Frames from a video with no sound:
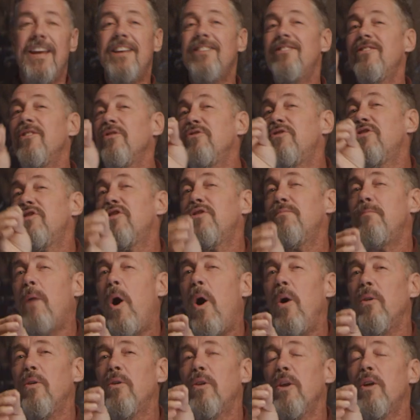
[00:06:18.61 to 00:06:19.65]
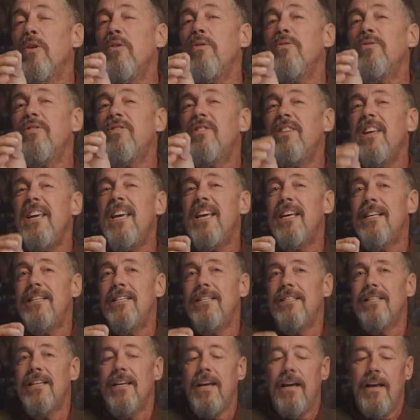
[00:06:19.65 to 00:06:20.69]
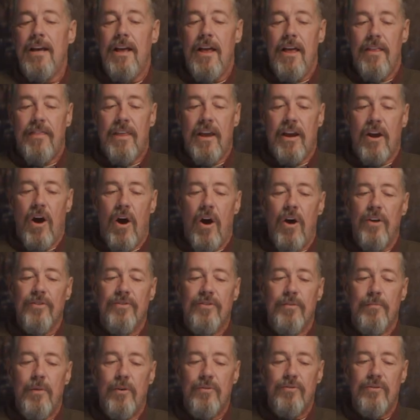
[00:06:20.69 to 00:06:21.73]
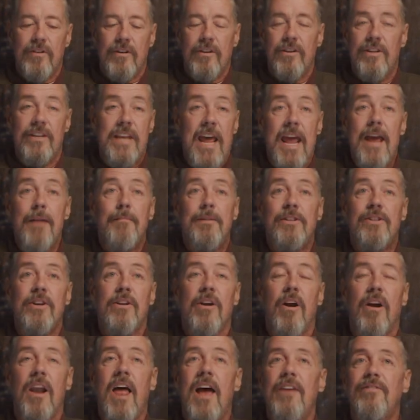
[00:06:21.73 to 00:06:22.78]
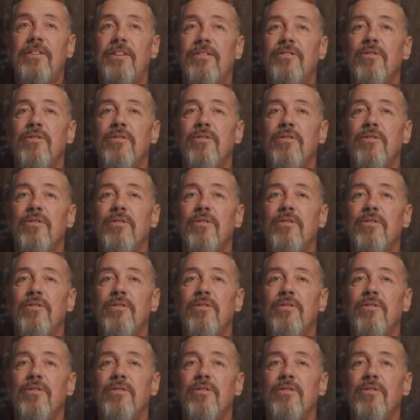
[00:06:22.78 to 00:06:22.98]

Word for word: It's those smaller little sins that cause the most damage in our lives.